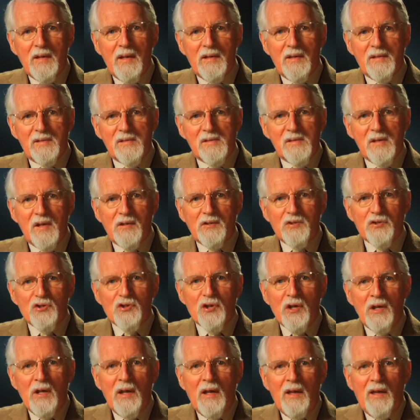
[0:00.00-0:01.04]
It's
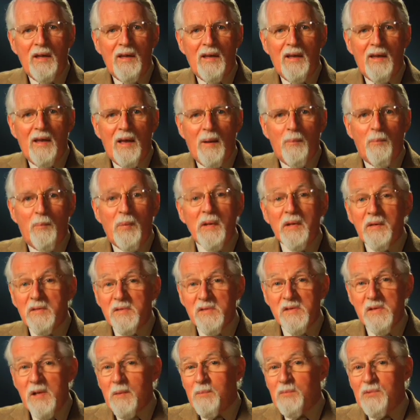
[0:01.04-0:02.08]
such a big
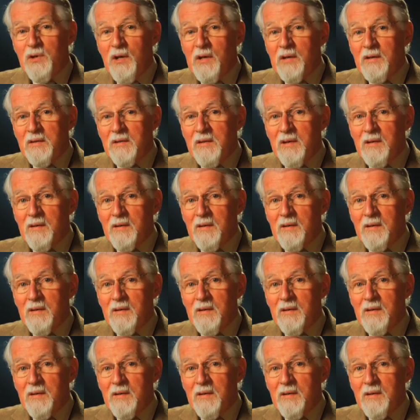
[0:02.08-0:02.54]
subject